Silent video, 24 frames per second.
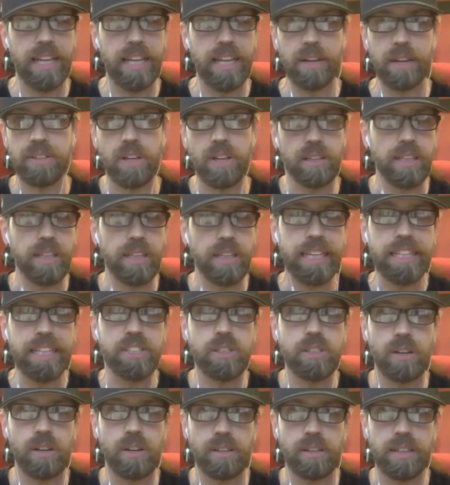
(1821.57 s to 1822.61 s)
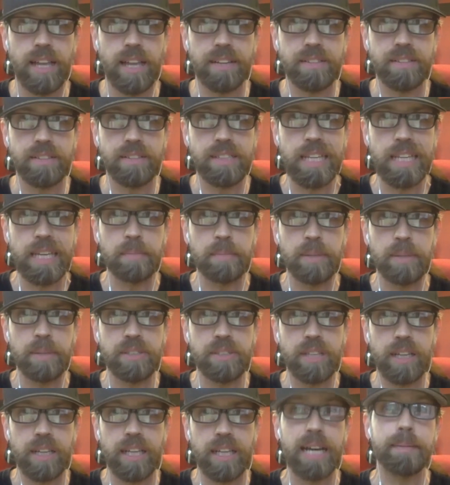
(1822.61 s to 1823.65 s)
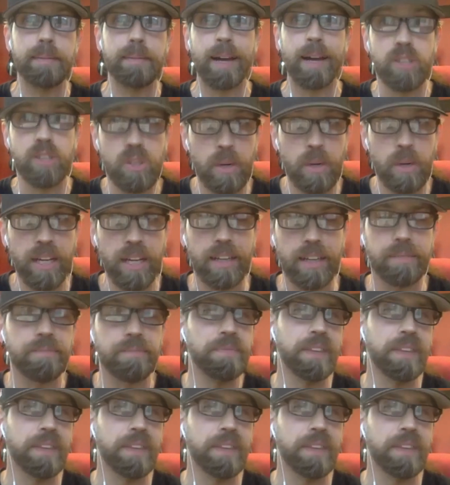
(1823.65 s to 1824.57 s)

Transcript: Now, a dog that gets startled out of sleep is going to come out swinging.